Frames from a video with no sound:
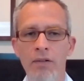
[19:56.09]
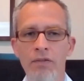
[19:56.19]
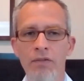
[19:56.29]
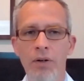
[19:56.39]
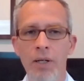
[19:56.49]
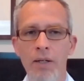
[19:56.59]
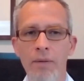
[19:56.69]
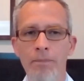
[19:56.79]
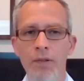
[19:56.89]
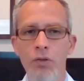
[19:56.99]

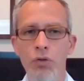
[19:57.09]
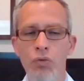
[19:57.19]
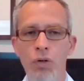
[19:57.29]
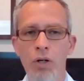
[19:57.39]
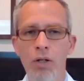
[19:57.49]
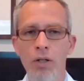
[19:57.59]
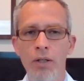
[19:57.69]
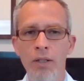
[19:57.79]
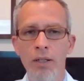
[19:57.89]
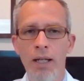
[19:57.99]
very strong
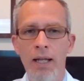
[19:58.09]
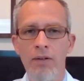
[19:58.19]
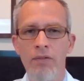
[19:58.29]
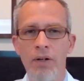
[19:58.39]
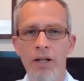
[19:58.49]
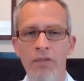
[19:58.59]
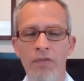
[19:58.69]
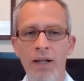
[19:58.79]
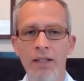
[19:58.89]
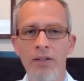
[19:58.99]
and very
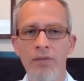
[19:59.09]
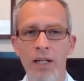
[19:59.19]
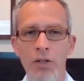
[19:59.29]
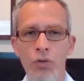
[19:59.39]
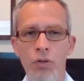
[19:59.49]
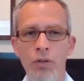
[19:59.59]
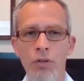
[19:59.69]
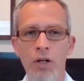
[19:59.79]
effective nature